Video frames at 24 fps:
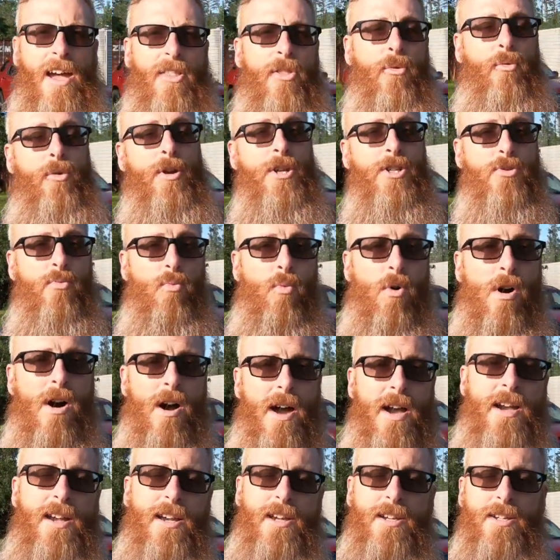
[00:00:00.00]
the reason
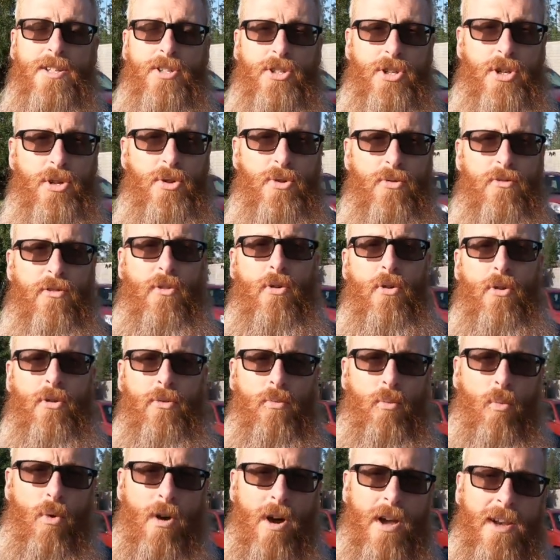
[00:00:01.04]
why is
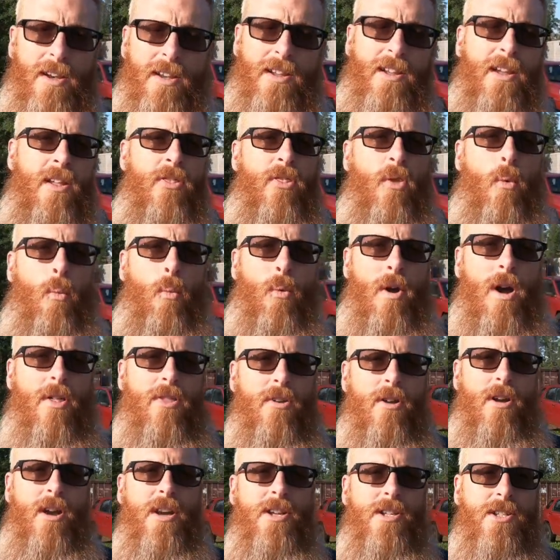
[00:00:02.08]
twofold. One, the
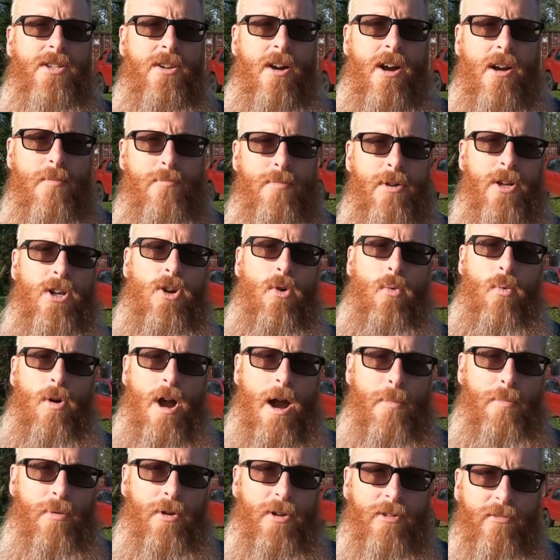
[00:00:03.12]
weather has not been
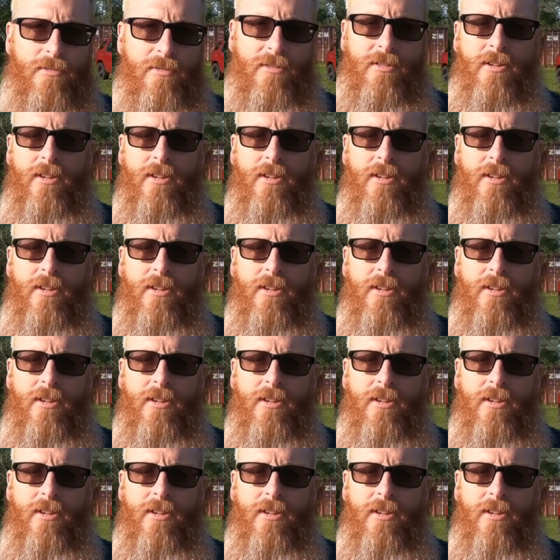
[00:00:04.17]
cooperative.